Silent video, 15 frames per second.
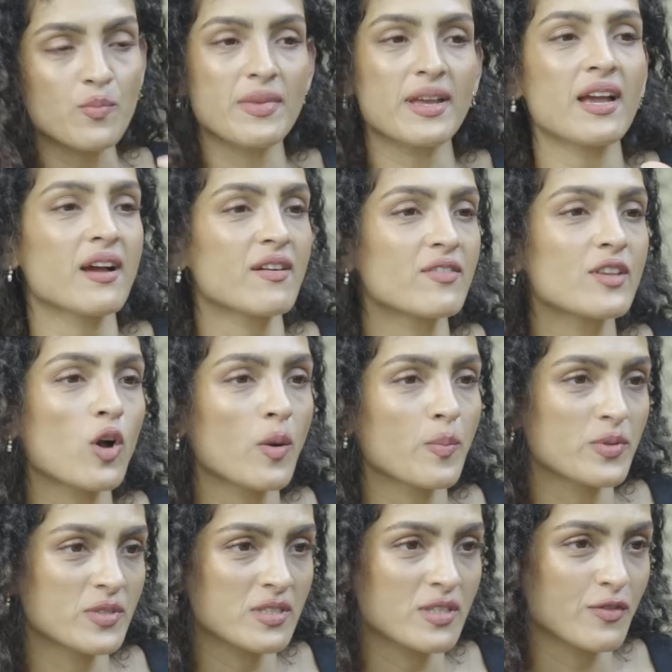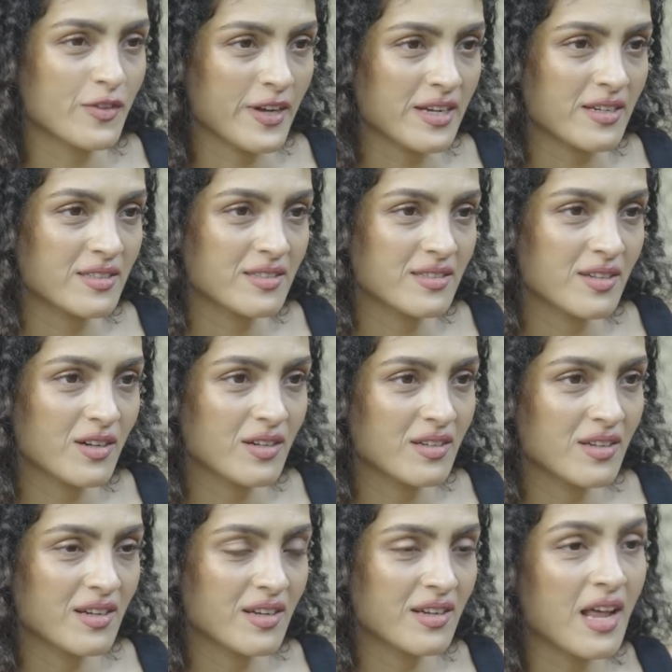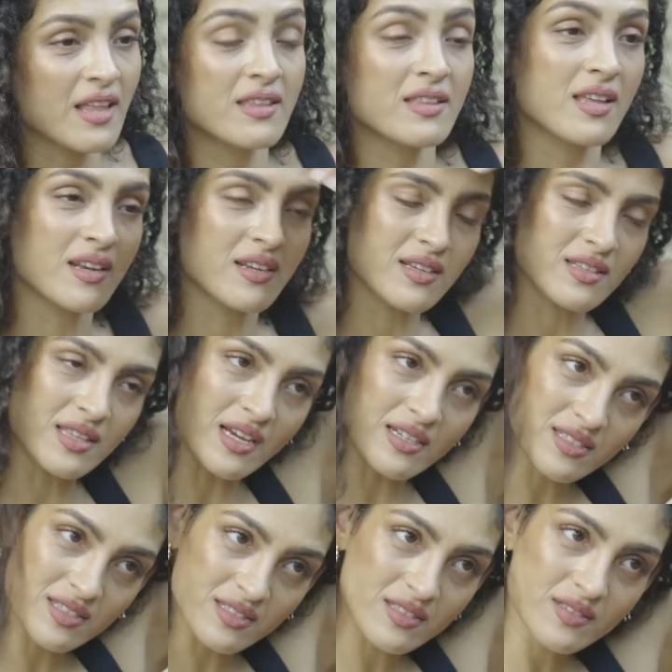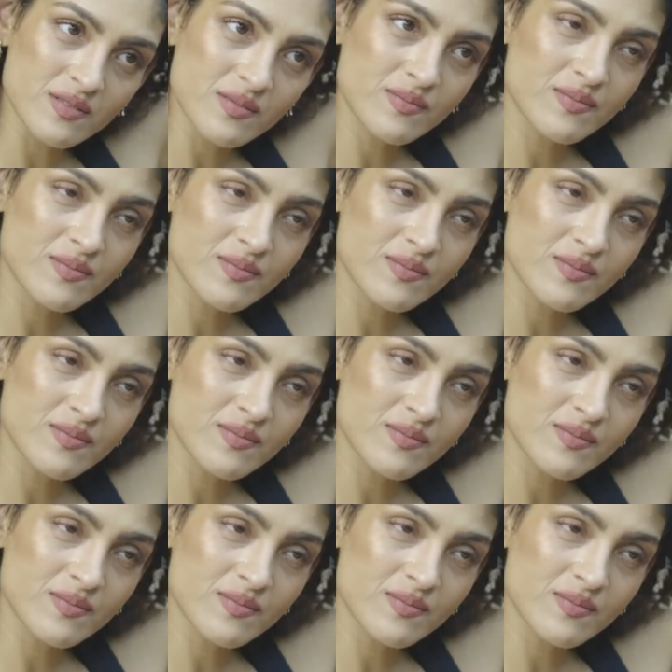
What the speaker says: may have the opposite effect rather than catharsis.